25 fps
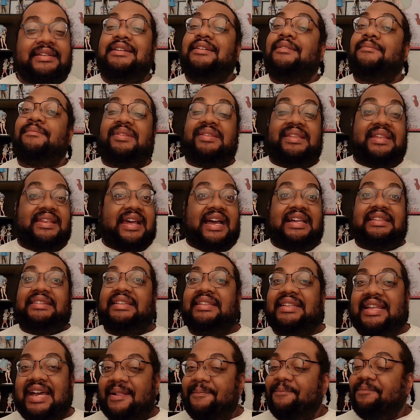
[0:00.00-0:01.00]
But then after
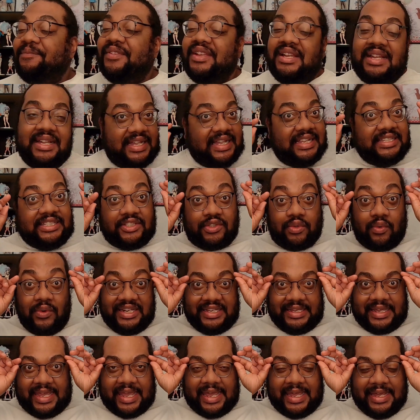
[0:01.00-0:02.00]
that, it's
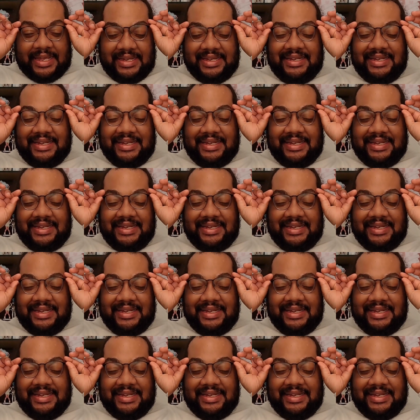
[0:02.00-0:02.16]
20K.